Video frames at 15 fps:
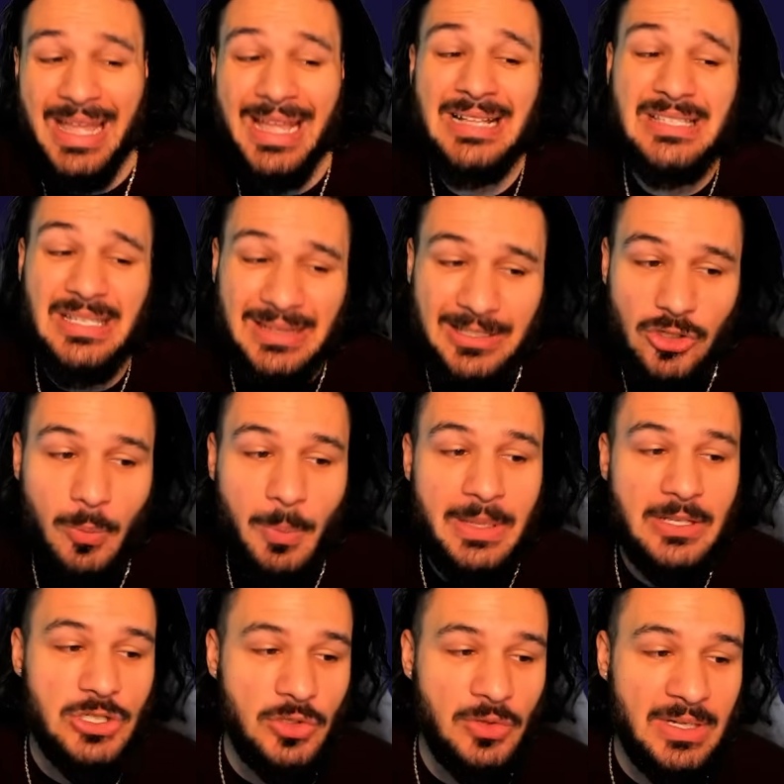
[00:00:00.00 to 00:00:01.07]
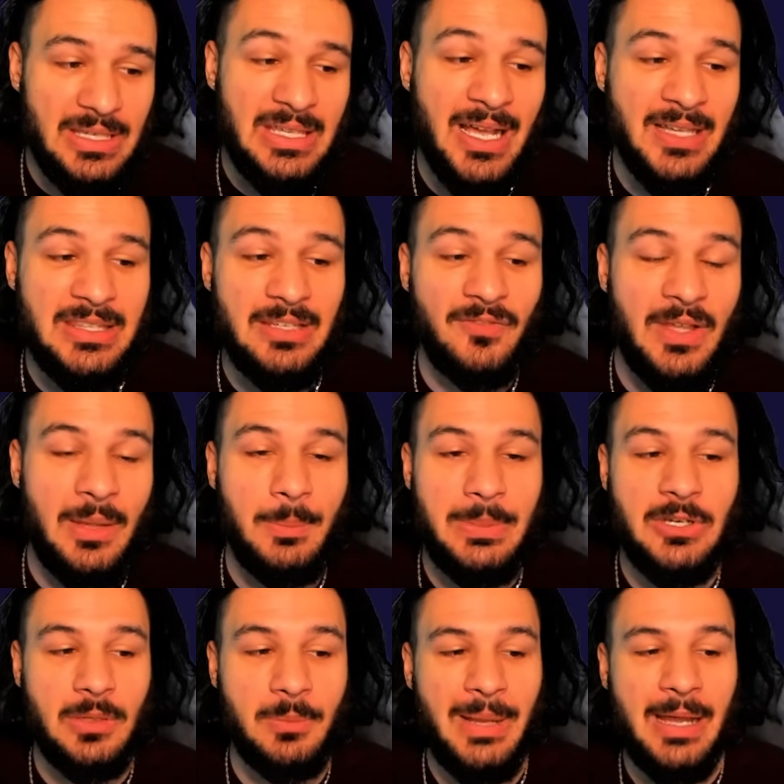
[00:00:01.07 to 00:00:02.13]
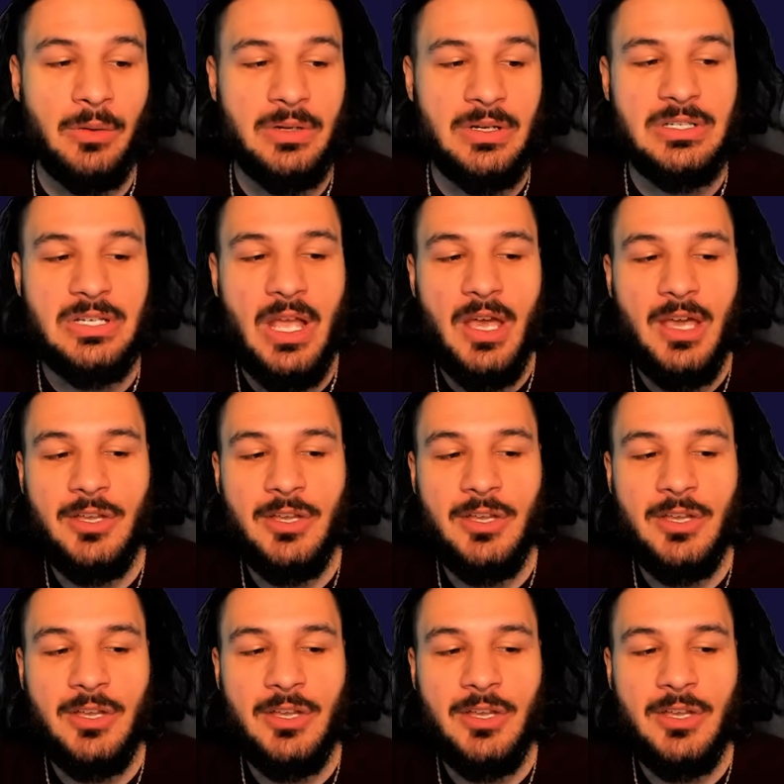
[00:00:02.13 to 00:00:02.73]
It's a little bit tricky on the Vampiric Powers.